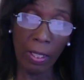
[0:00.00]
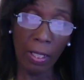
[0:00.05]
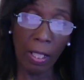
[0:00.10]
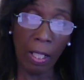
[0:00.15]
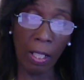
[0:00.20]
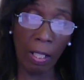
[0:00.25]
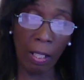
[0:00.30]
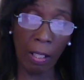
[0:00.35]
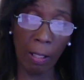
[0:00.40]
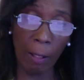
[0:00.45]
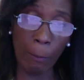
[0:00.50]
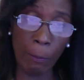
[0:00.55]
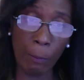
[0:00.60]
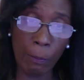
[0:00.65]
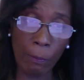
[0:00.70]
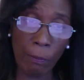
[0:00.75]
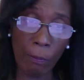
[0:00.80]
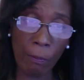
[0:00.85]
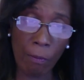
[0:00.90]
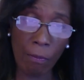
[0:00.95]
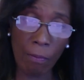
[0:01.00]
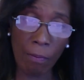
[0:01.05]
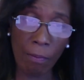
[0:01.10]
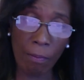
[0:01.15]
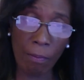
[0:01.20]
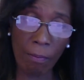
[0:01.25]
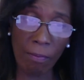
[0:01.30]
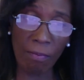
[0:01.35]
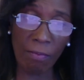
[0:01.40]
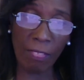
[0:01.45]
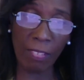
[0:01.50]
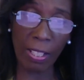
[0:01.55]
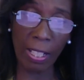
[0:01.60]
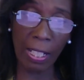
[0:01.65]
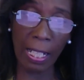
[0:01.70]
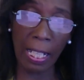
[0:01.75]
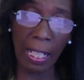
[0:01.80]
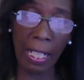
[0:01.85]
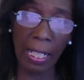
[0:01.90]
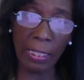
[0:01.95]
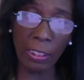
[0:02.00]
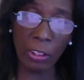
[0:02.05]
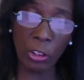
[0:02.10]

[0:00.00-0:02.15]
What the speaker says: And